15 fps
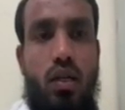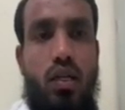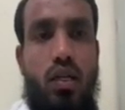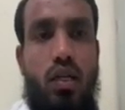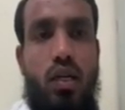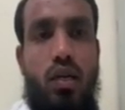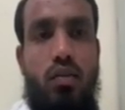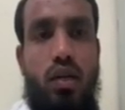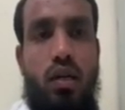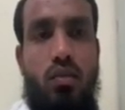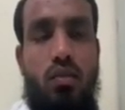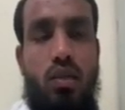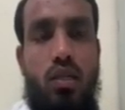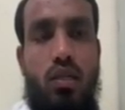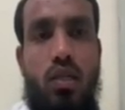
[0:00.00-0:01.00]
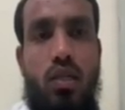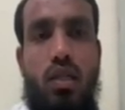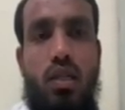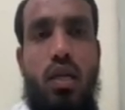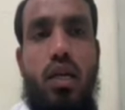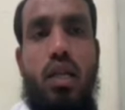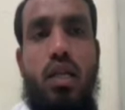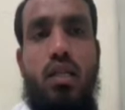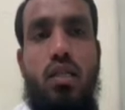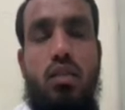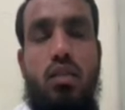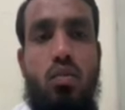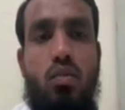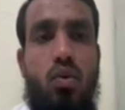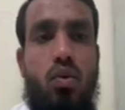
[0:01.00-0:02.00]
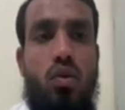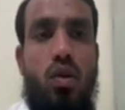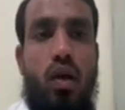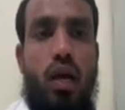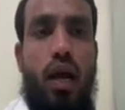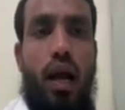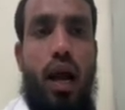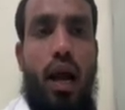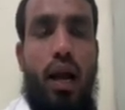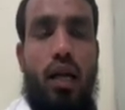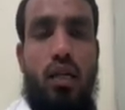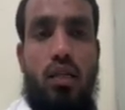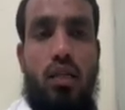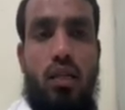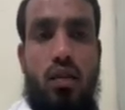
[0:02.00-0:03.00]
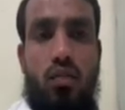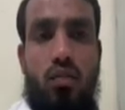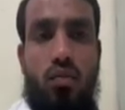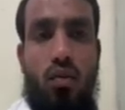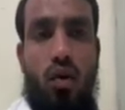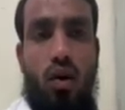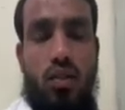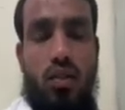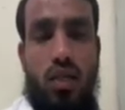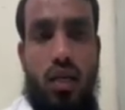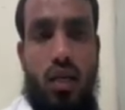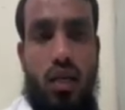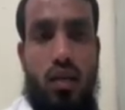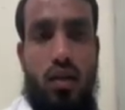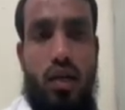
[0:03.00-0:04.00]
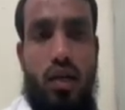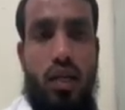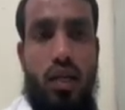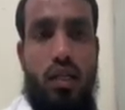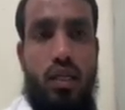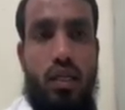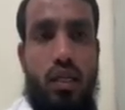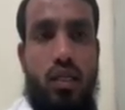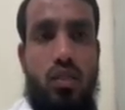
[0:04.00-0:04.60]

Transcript: Here we can see the thickness is more, and walls are written here.